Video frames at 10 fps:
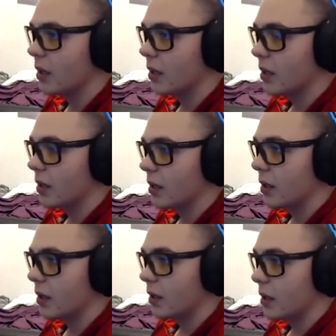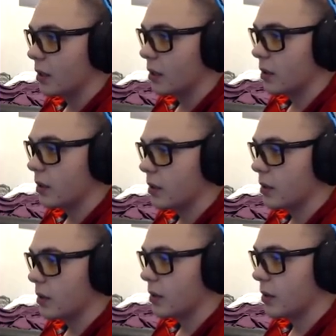
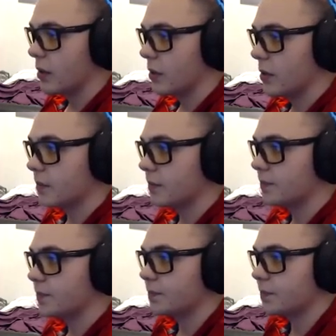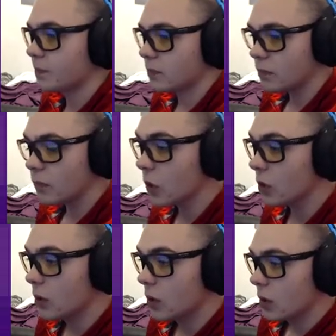
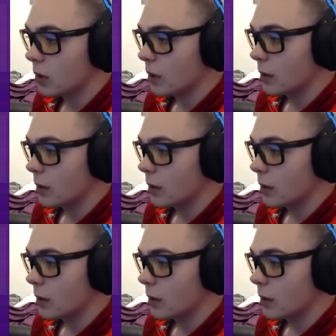Nothing is said.